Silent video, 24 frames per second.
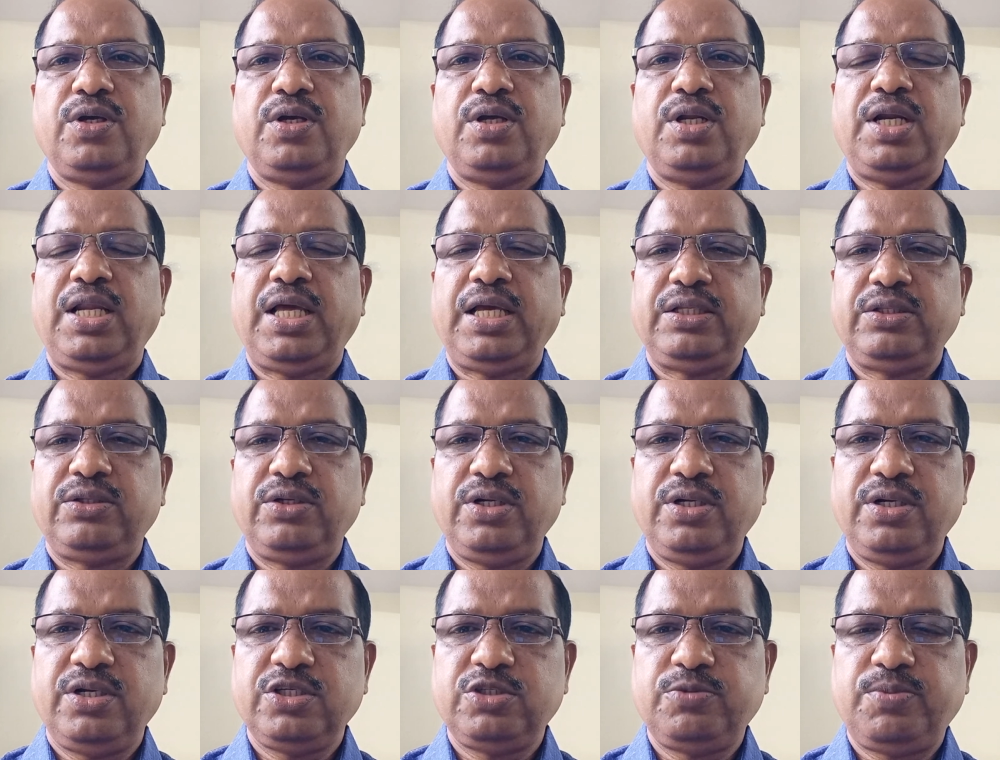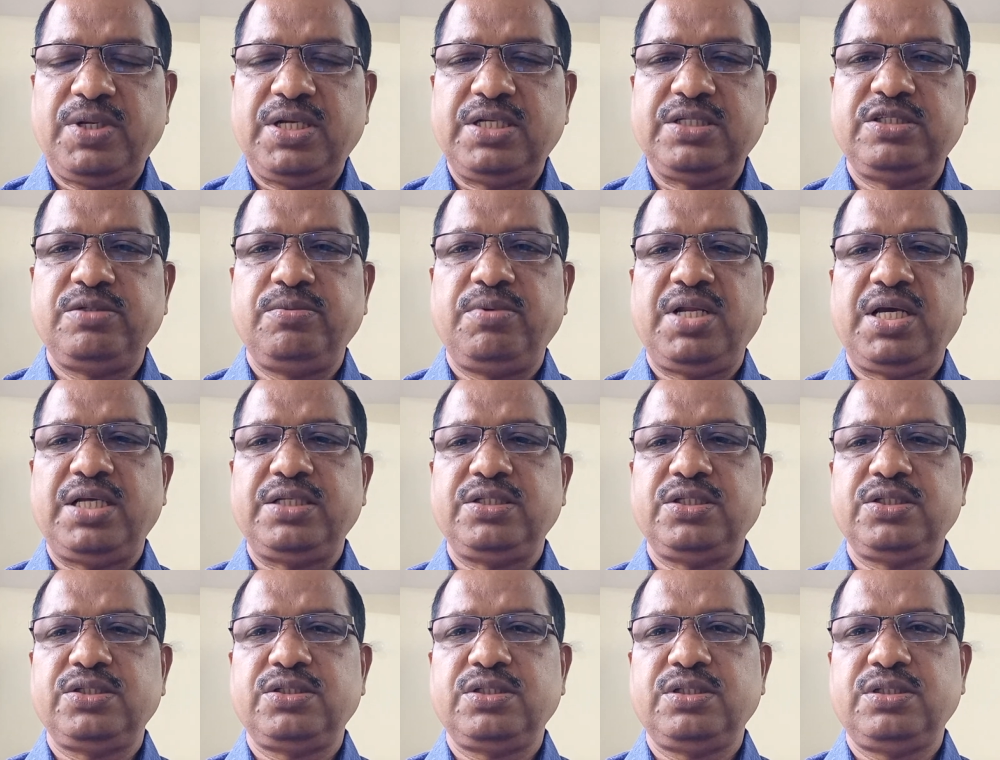like the Indus Valley
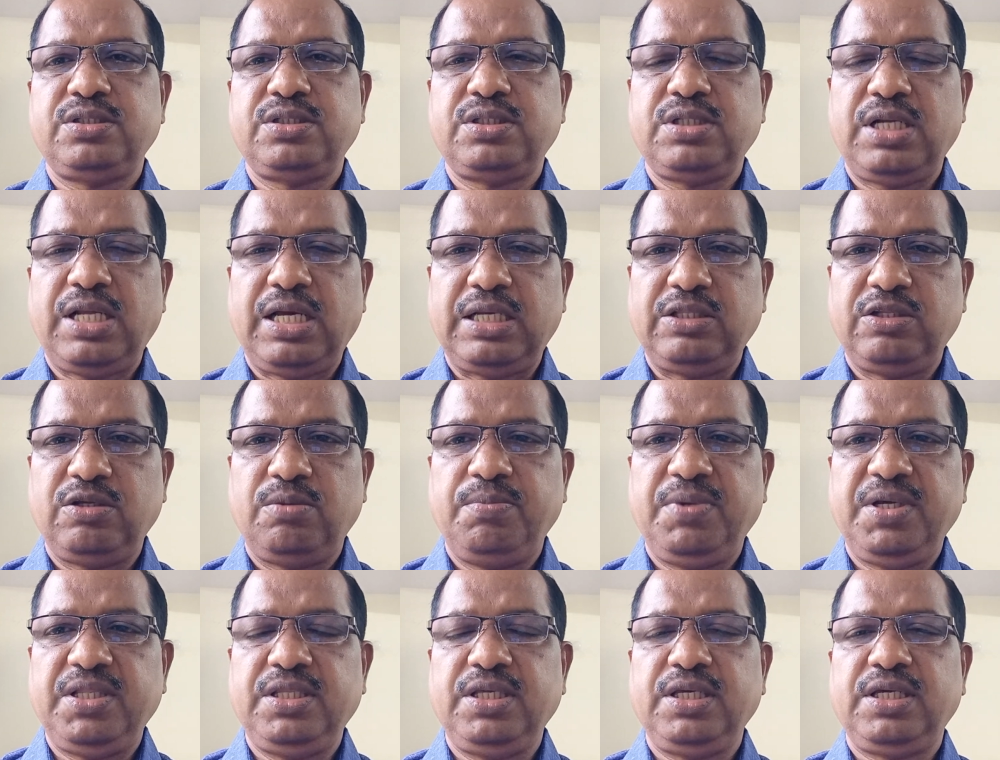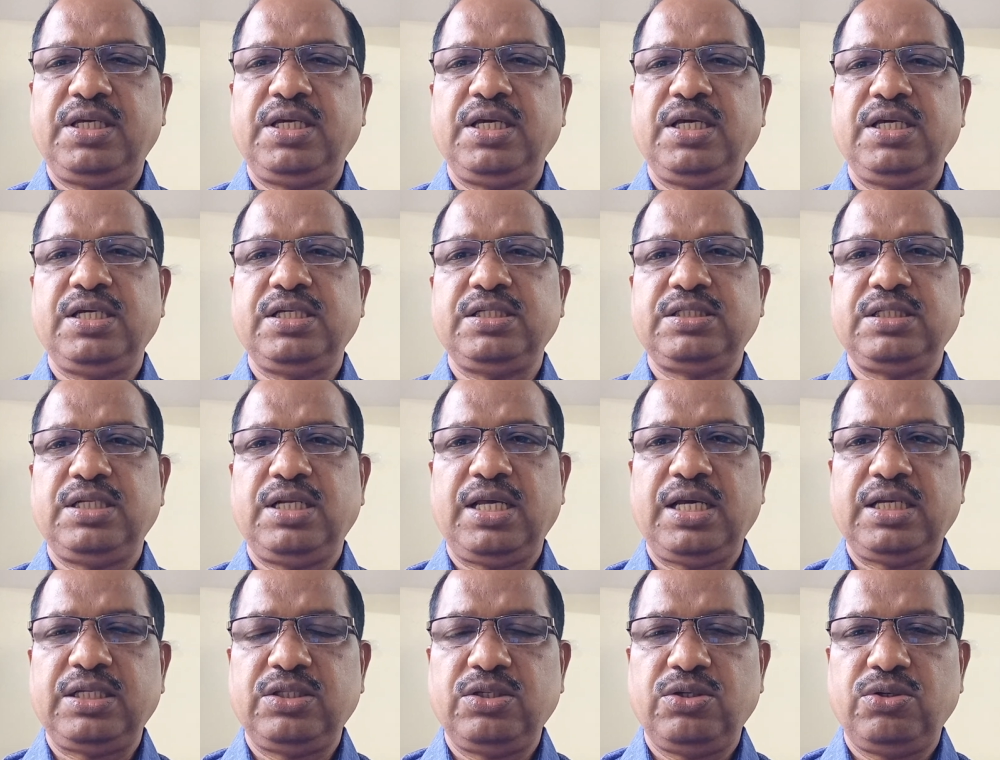civilizations, like the Vedic age,
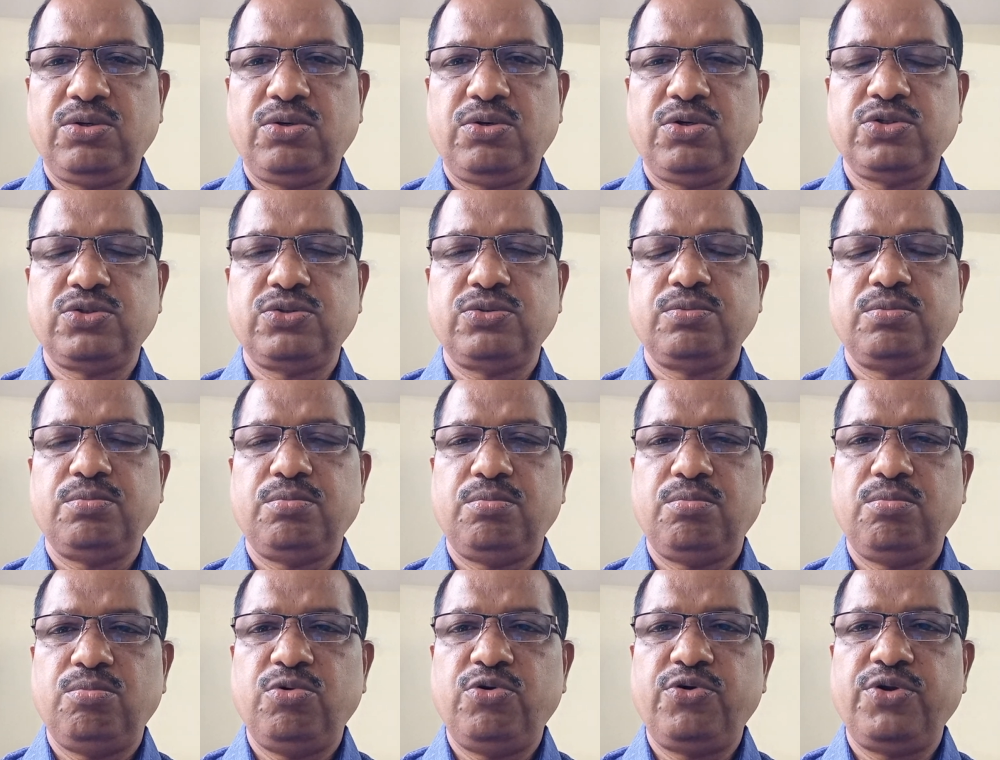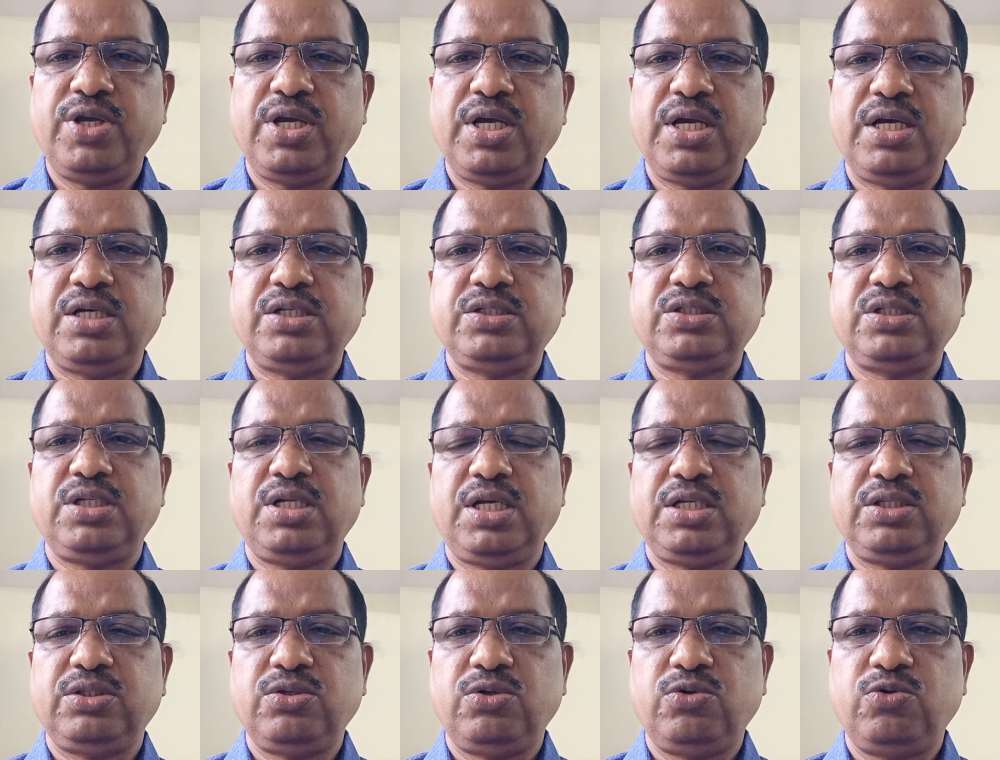like the Mauryas,
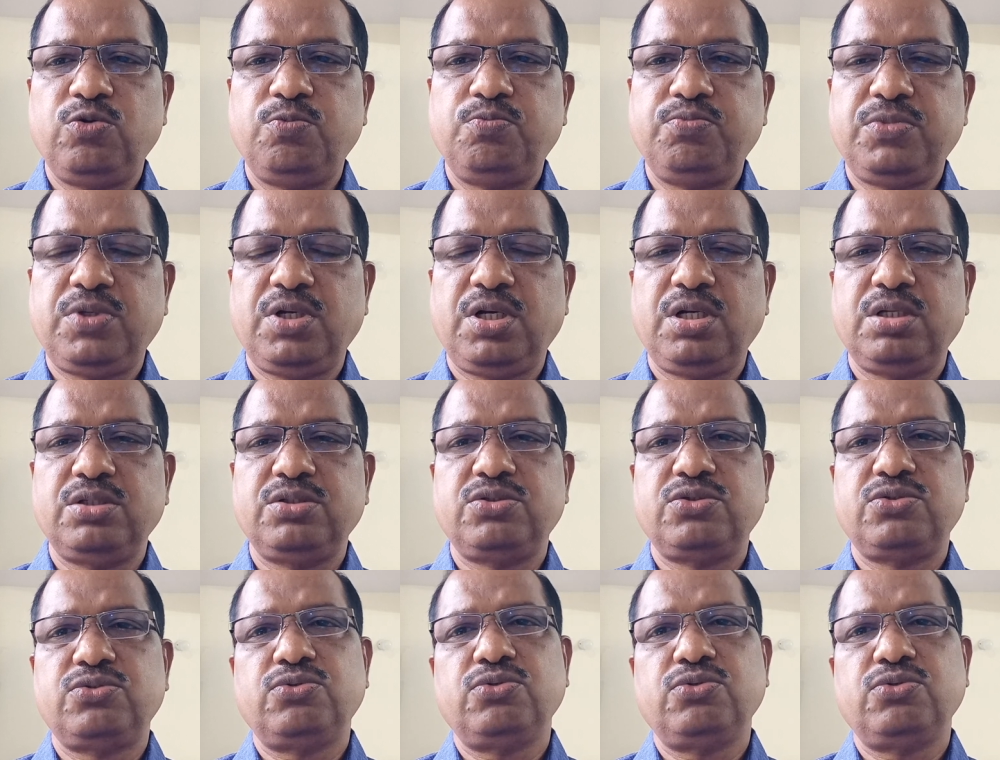like the Guptas.